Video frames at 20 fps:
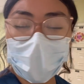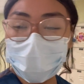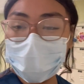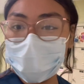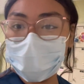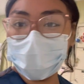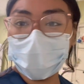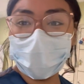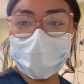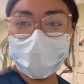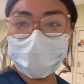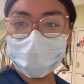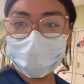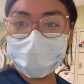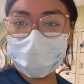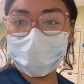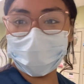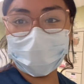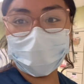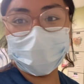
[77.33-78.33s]
I'm gonna
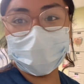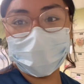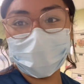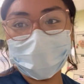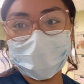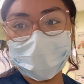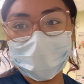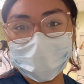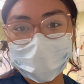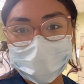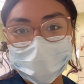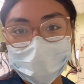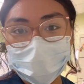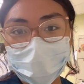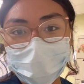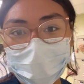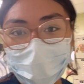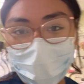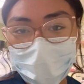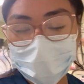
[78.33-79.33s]
record everything that I can for y'all.